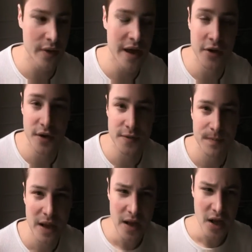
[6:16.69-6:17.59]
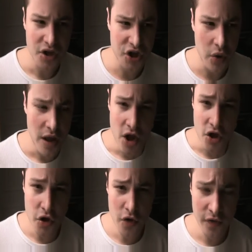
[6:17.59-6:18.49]
Anyways, so
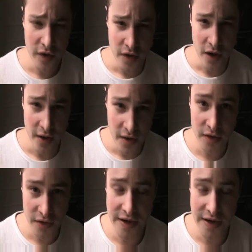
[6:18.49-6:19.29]
the